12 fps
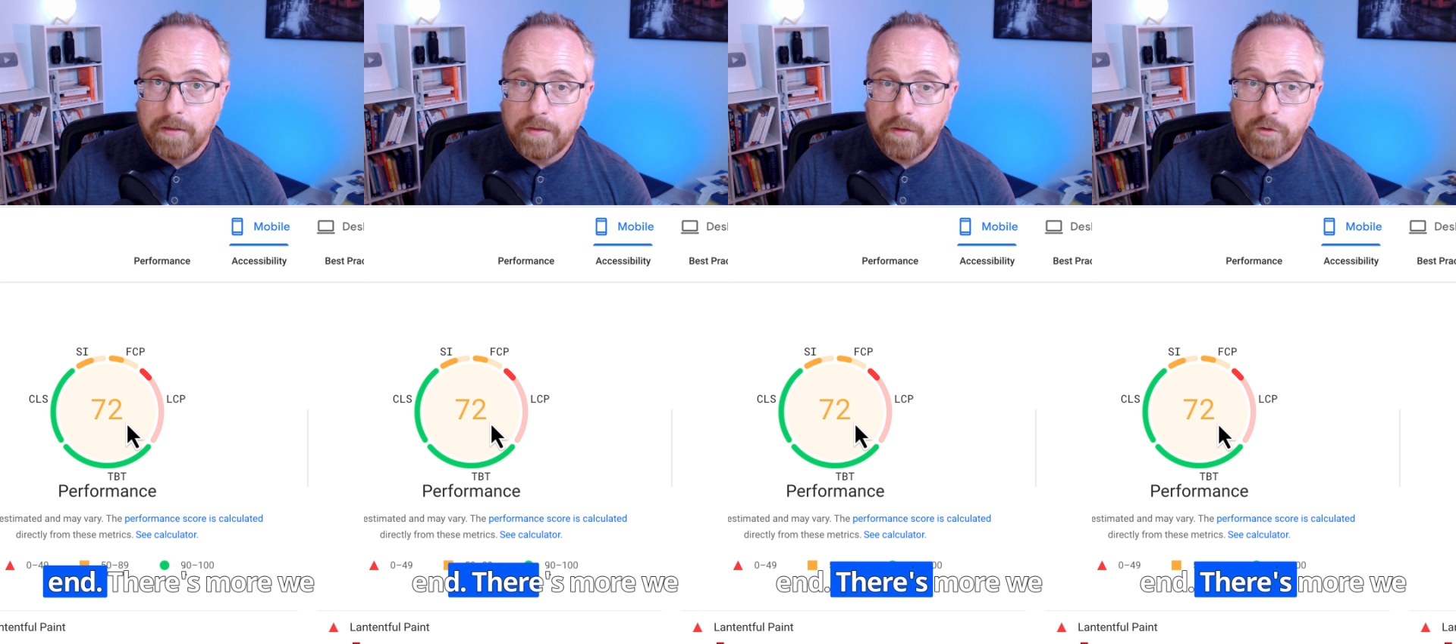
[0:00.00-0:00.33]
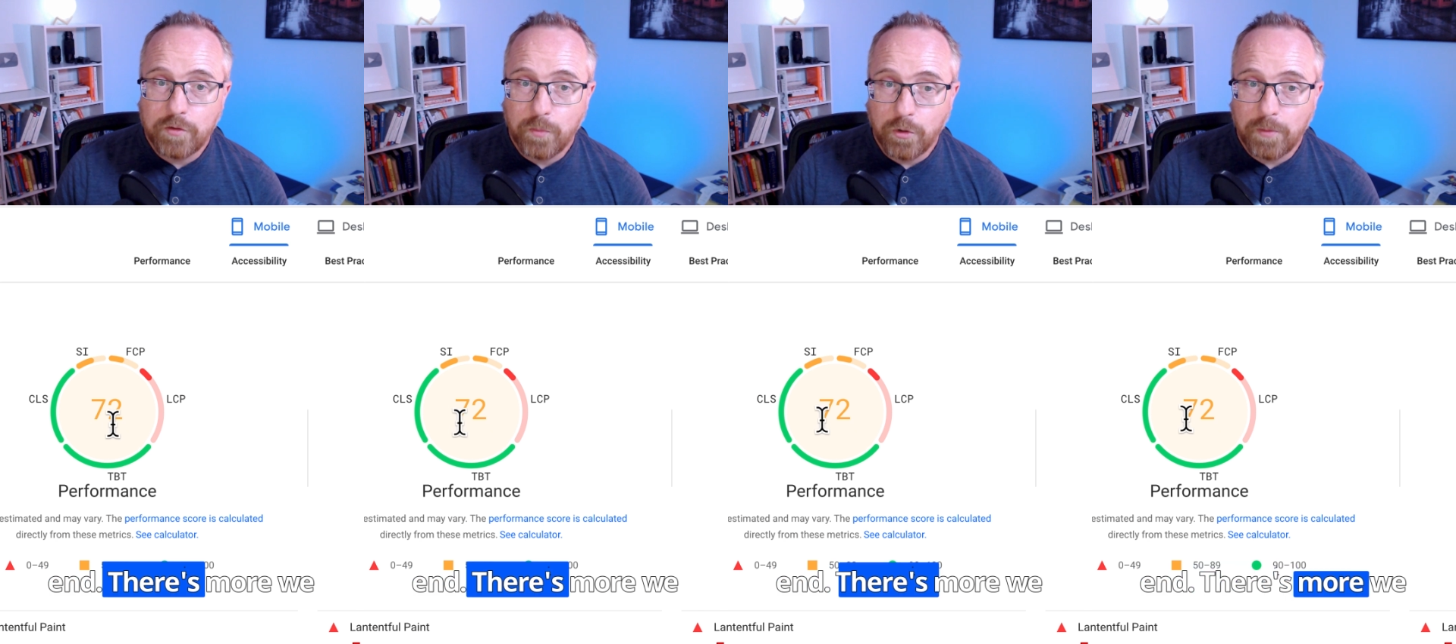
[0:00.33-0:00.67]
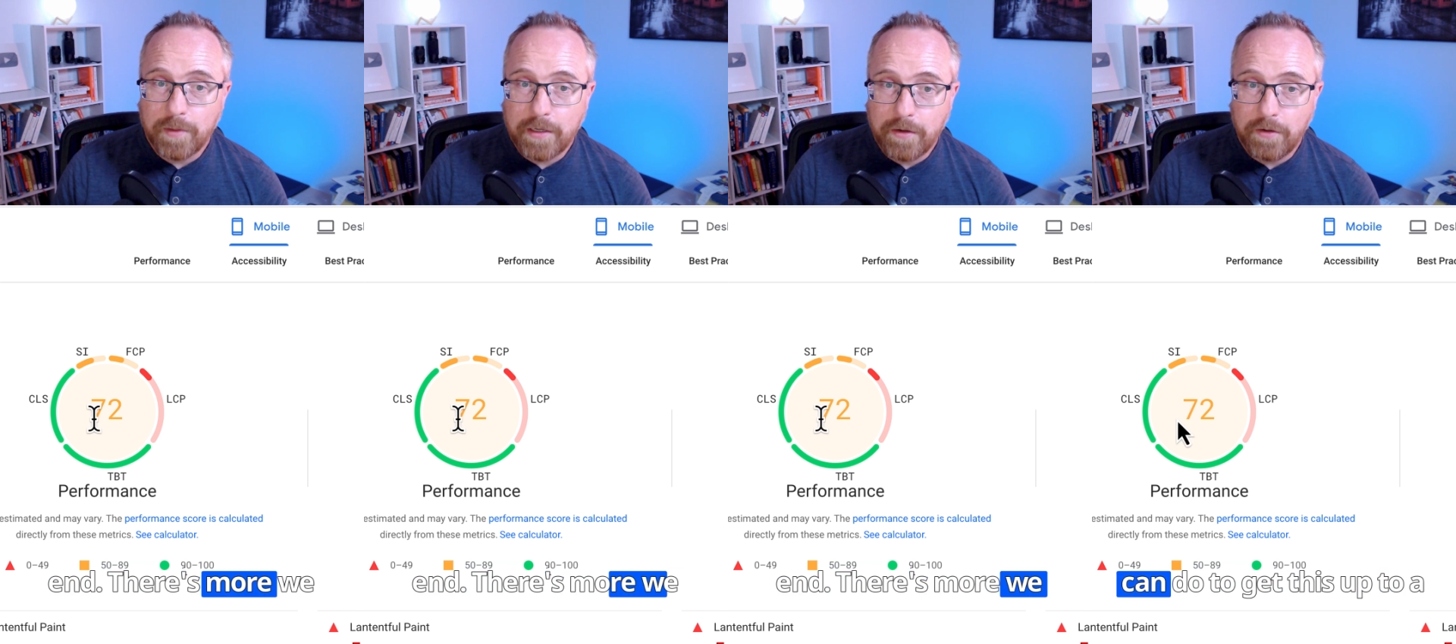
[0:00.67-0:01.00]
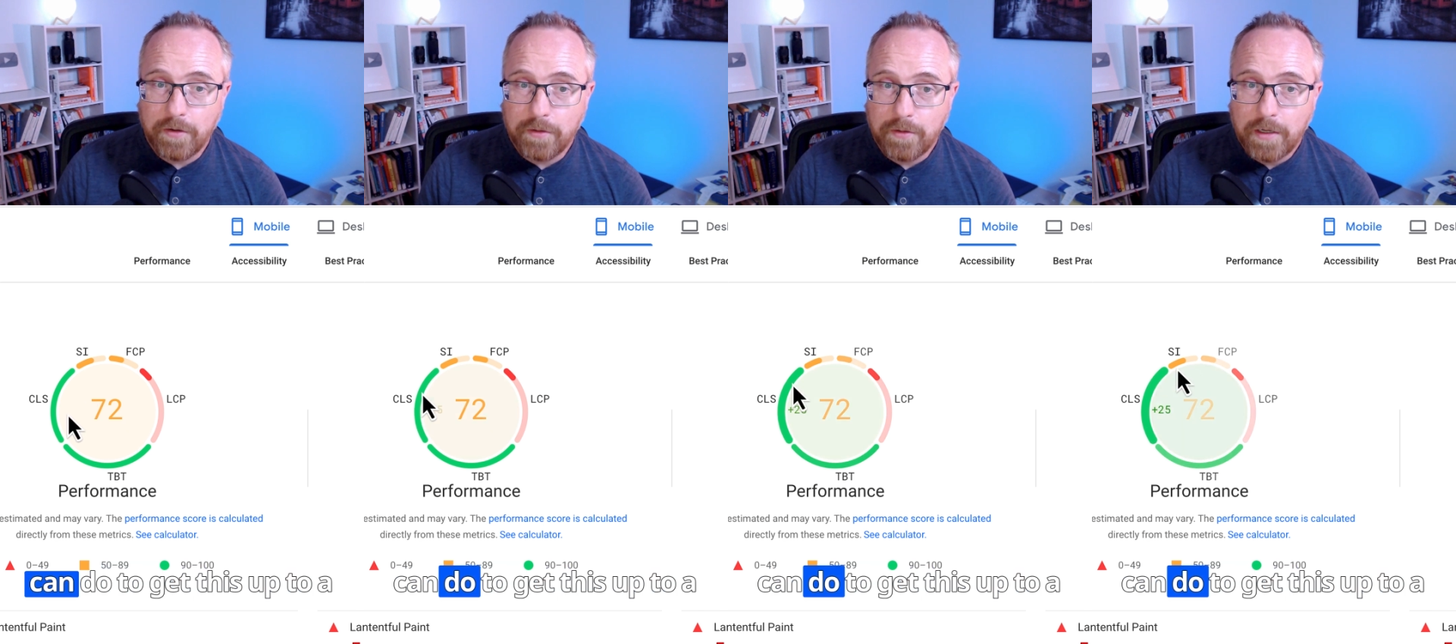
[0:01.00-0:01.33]
There's more we can
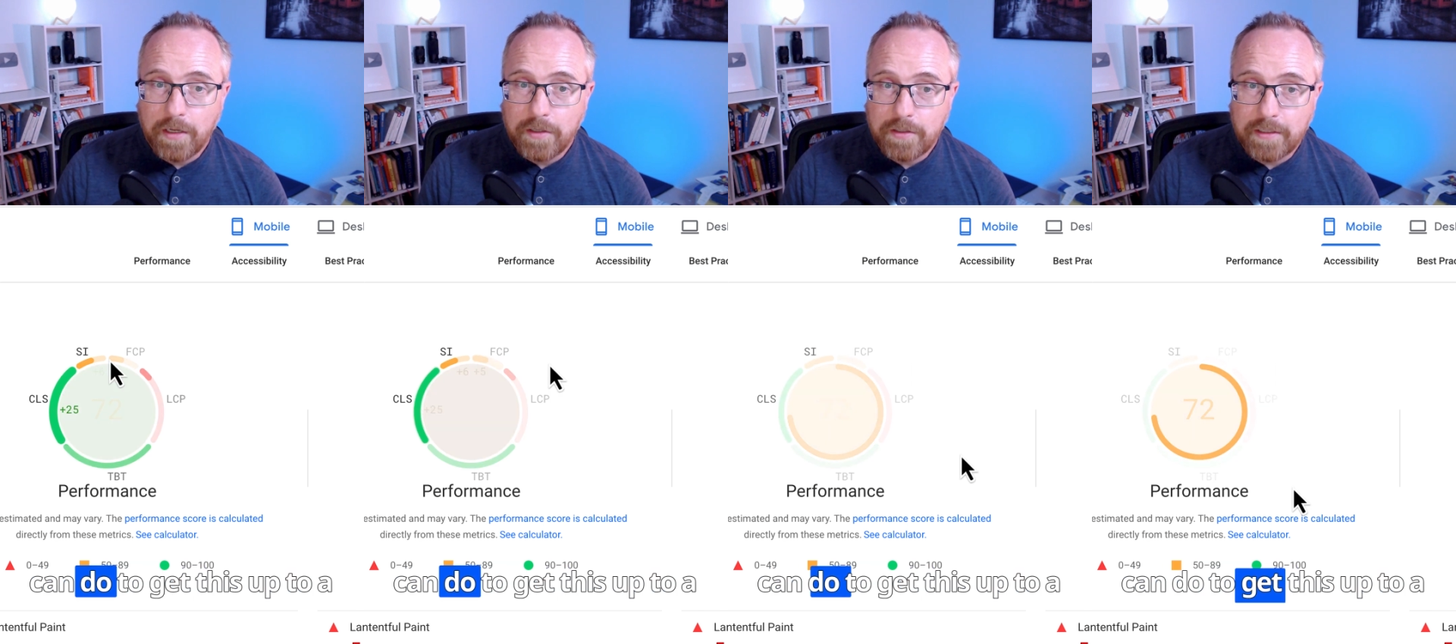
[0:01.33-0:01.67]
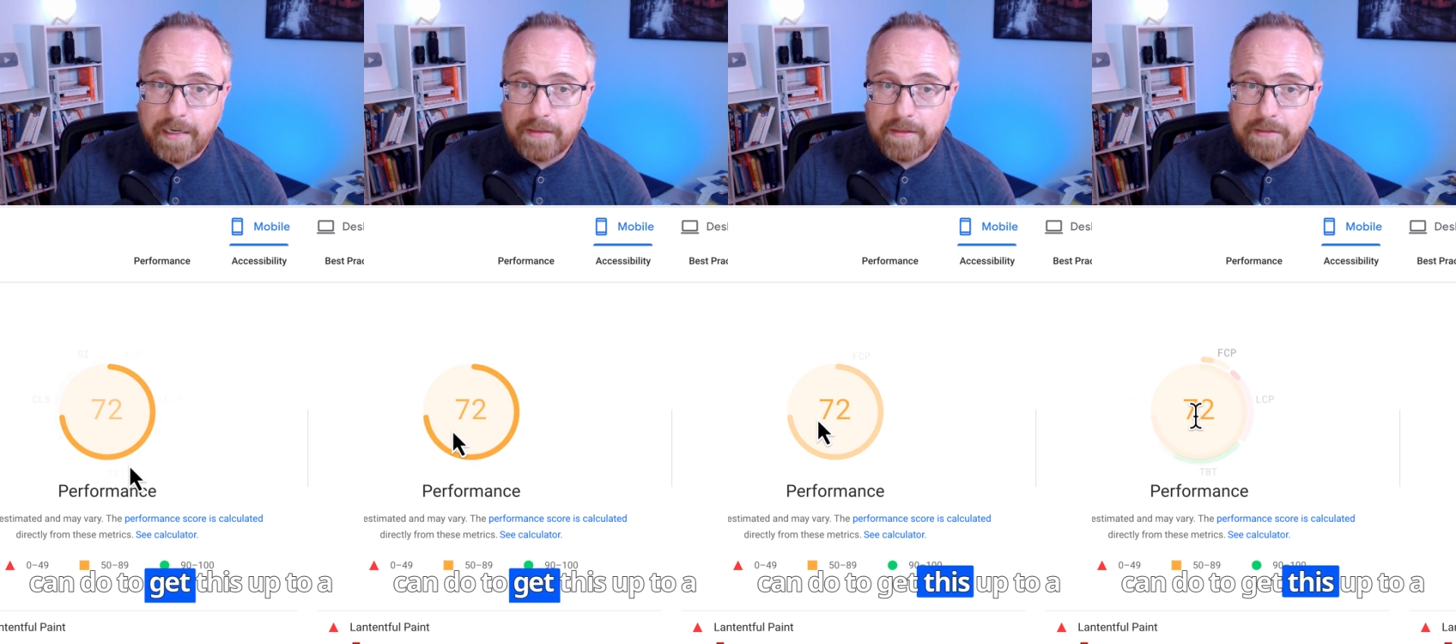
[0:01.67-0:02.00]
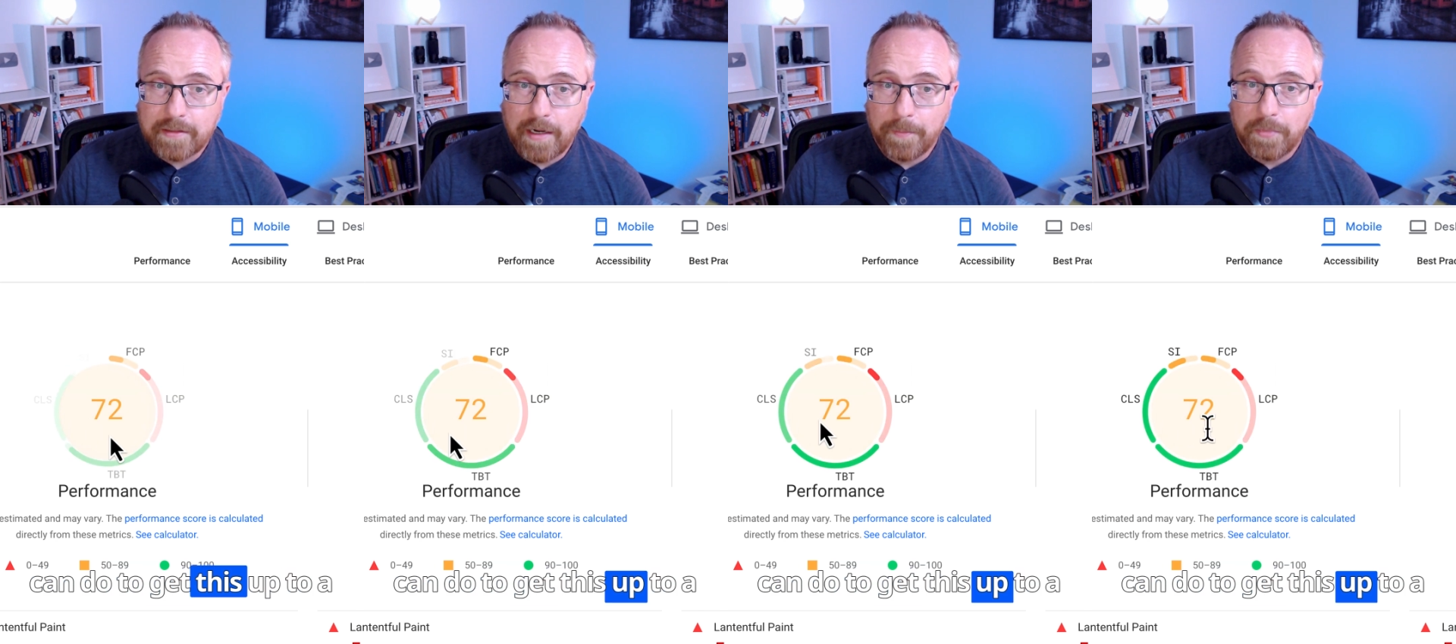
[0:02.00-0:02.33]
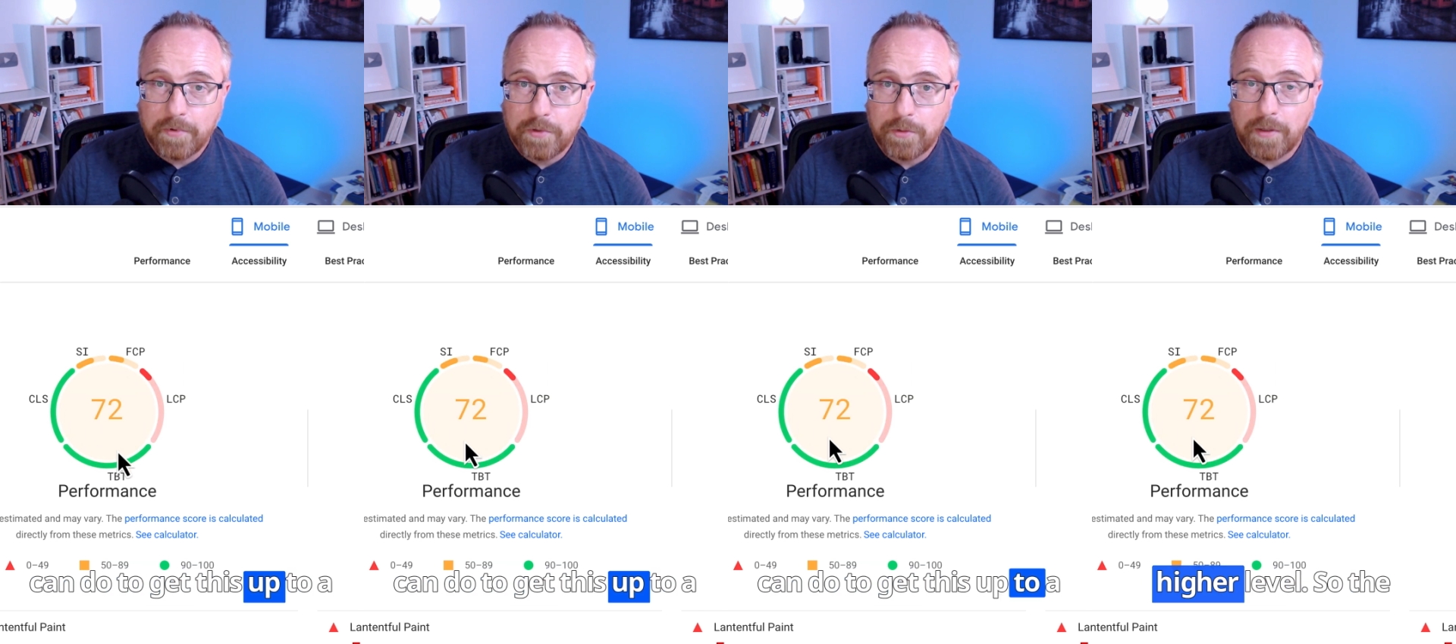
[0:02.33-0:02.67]
do to get this up
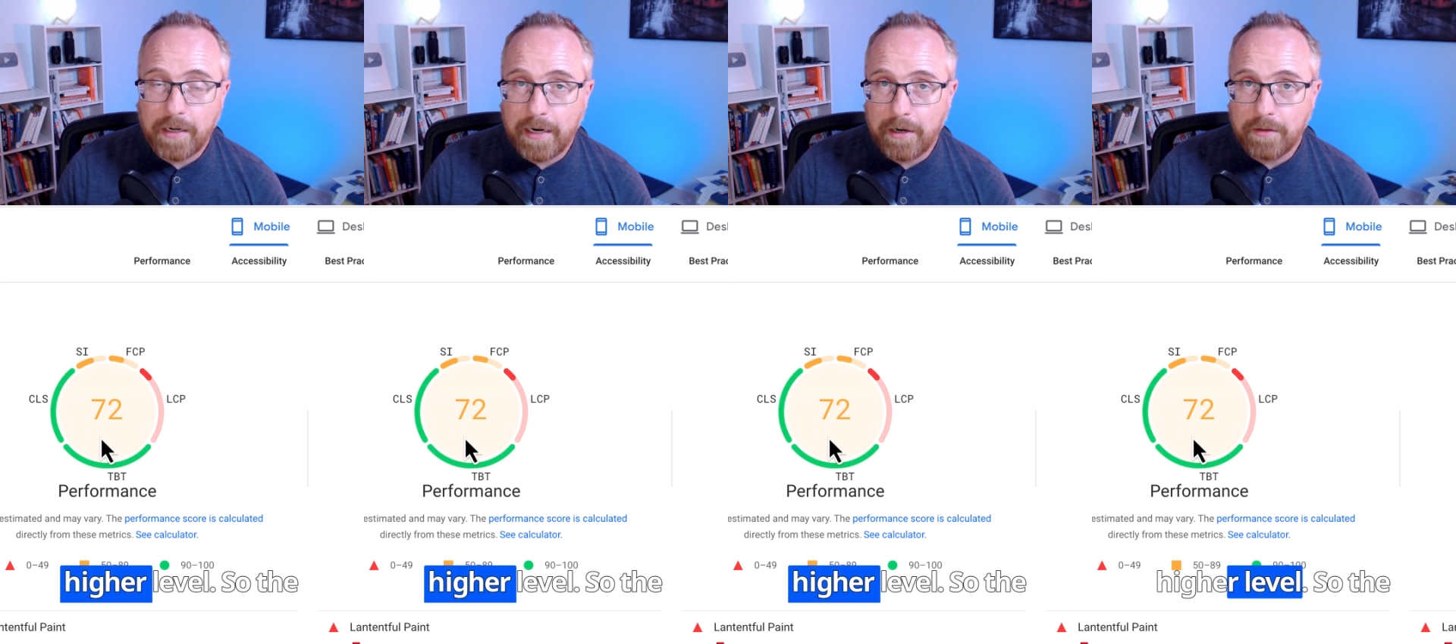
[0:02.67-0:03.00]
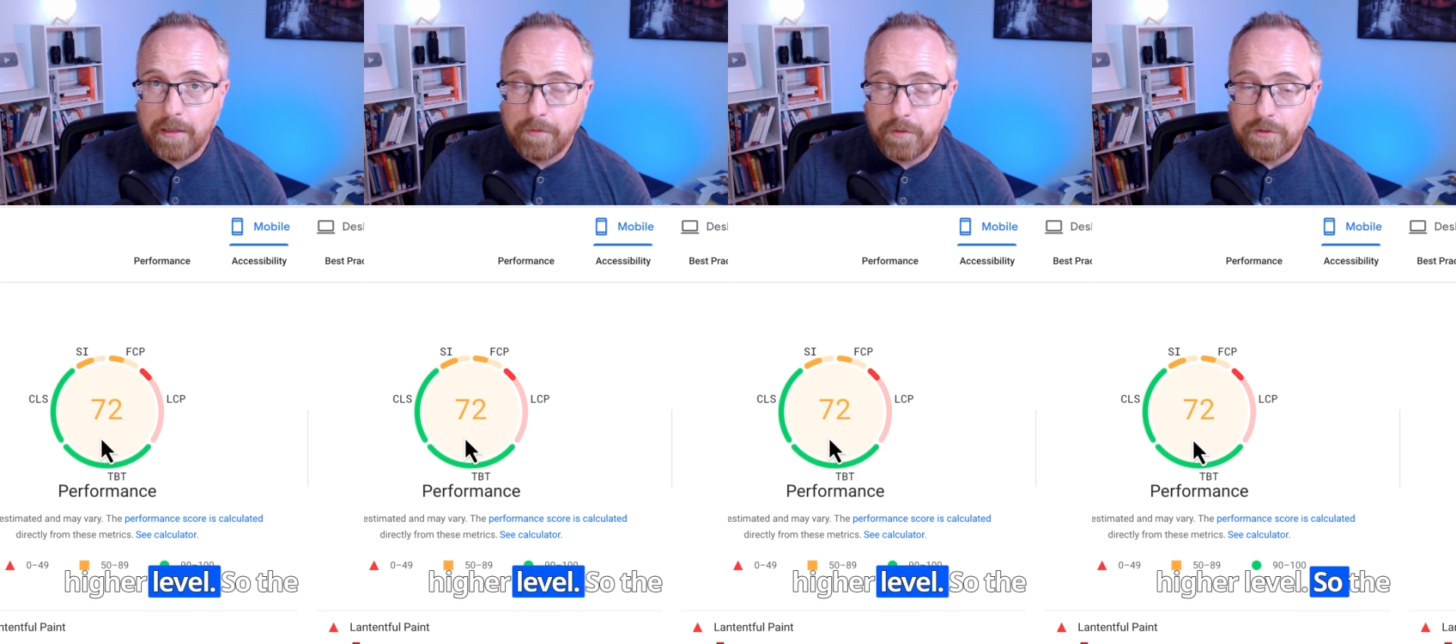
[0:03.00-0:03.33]
to a higher level.